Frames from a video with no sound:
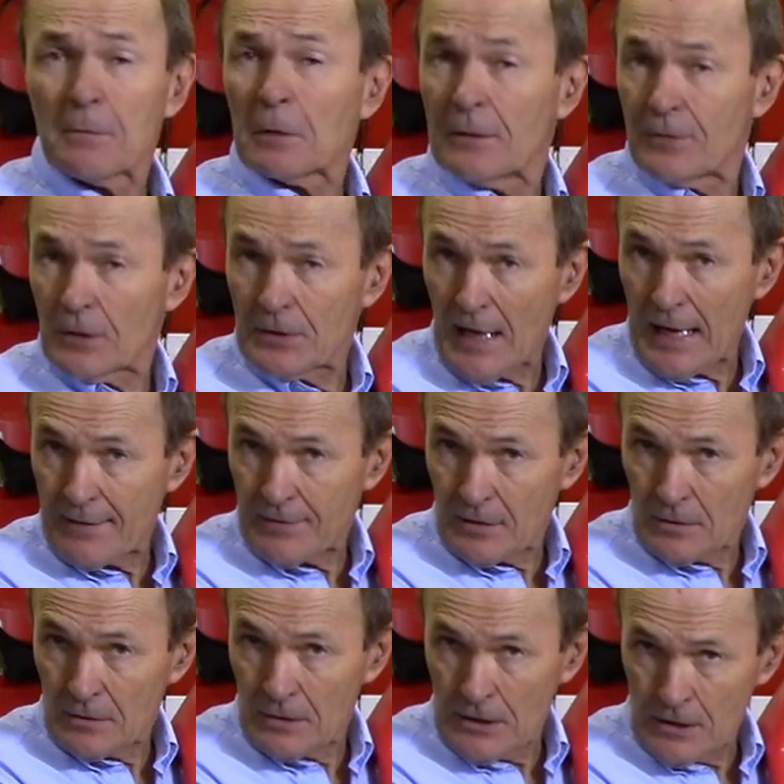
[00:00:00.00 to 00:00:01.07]
But if you're
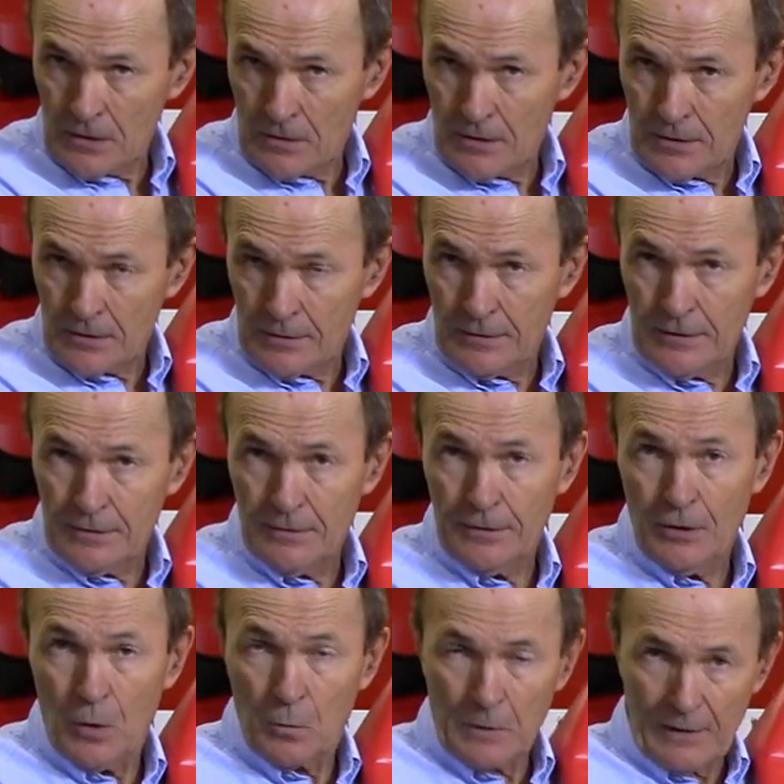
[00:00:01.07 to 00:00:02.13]
diving here and
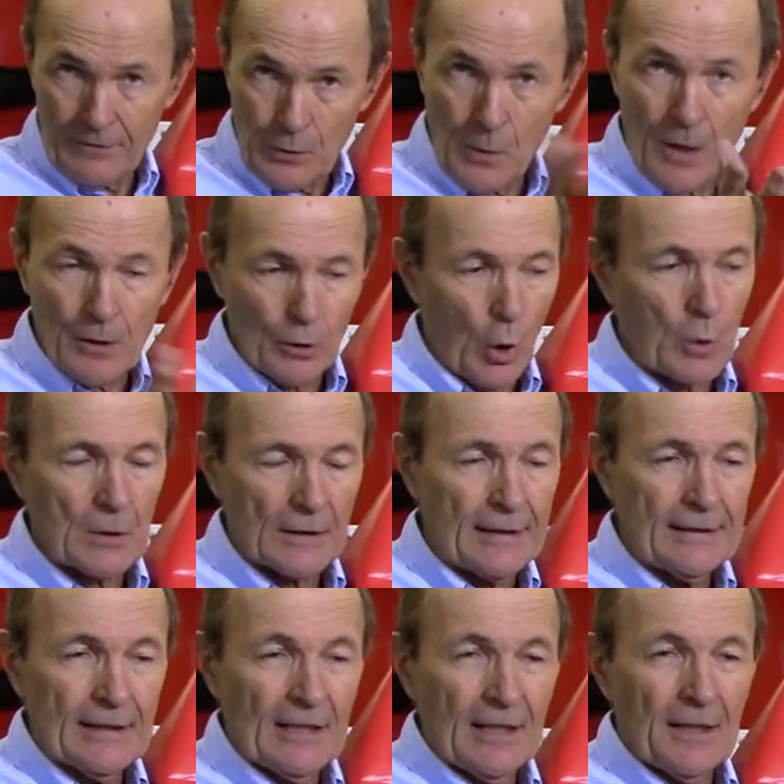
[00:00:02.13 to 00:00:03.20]
you know wherever you are
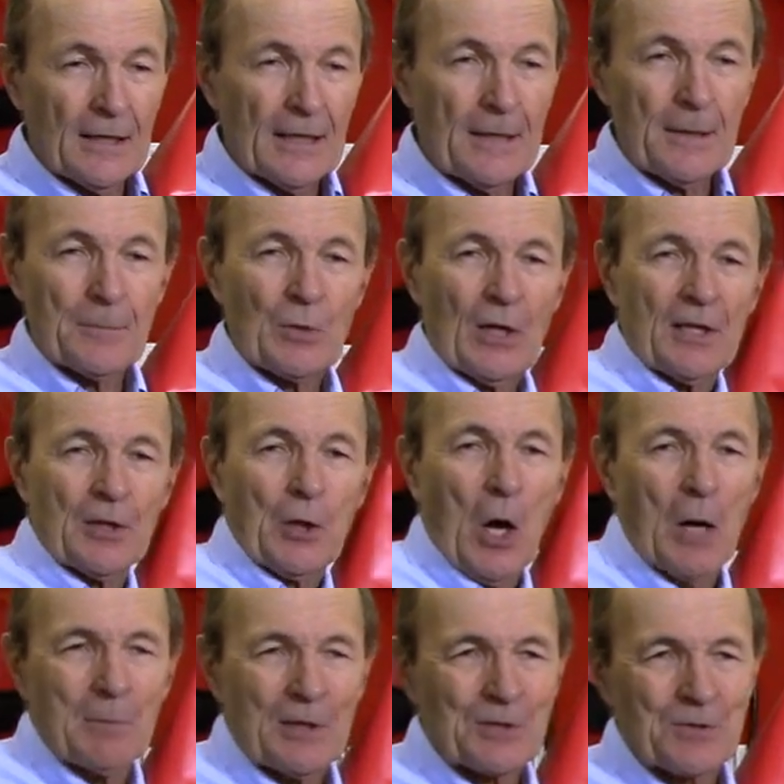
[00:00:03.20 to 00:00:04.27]
locally, uh, I'm getting
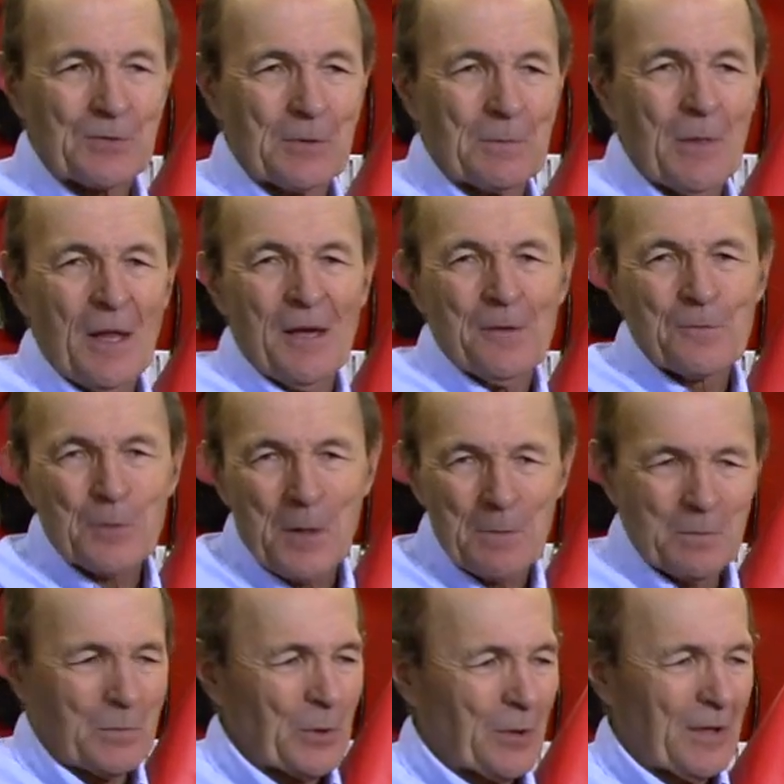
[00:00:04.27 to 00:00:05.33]
comments from
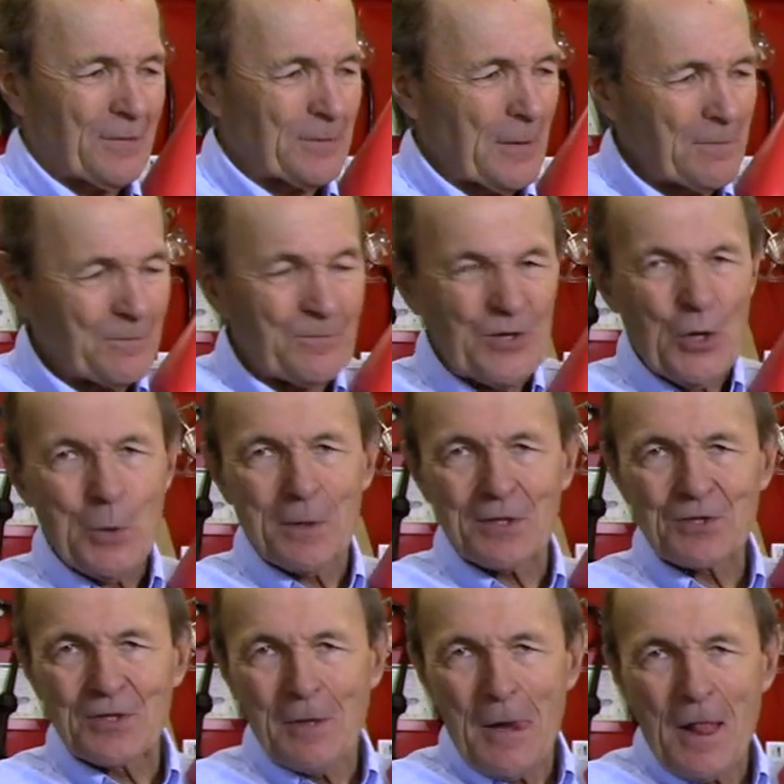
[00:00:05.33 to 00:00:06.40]
from uh, from
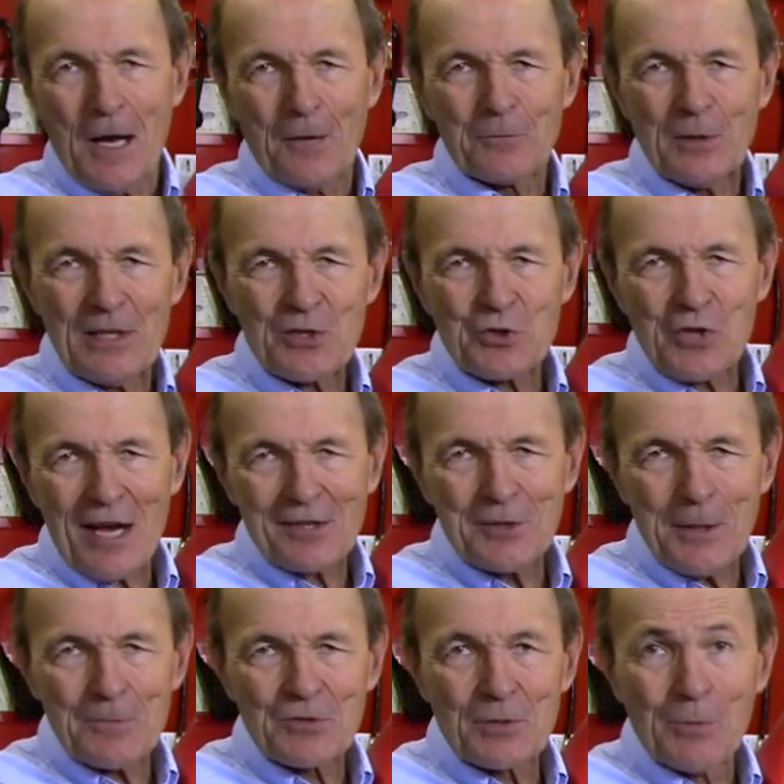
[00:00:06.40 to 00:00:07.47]
viewers of these tech
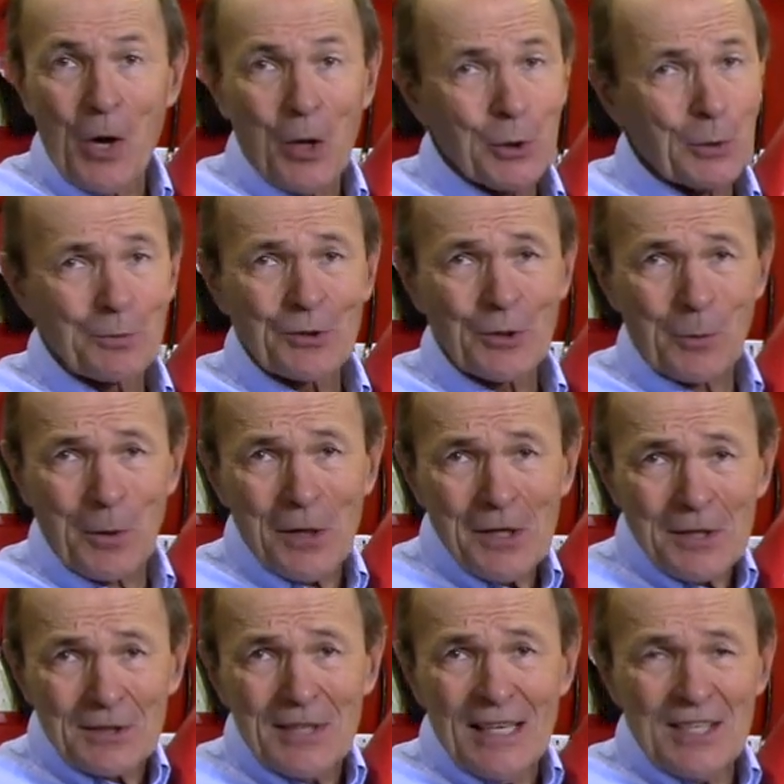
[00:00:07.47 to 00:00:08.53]
tips from all over the
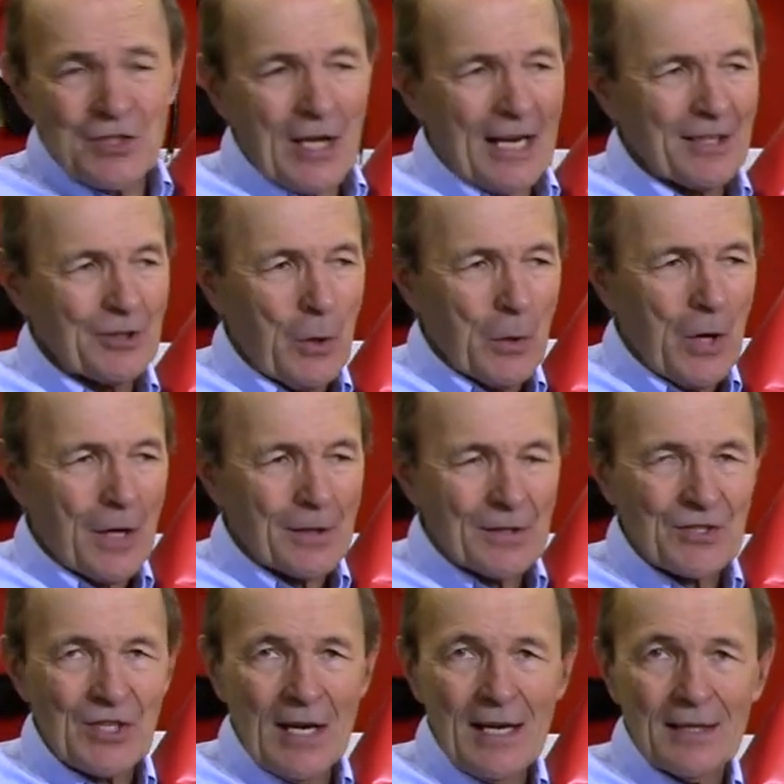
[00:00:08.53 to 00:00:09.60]
world. So I can no
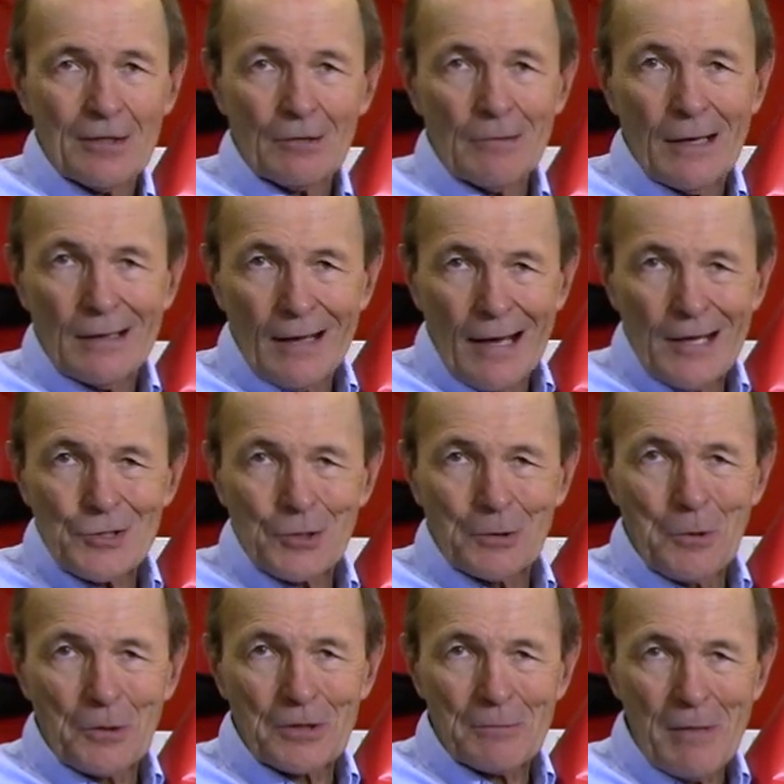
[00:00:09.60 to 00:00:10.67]
longer say the Great Lakes or
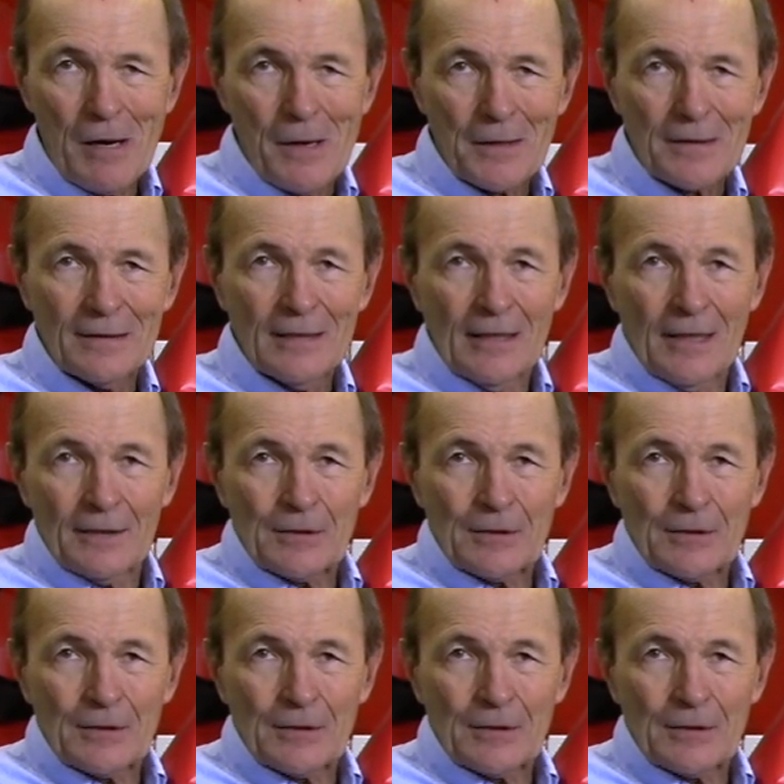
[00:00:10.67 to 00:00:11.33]
North America.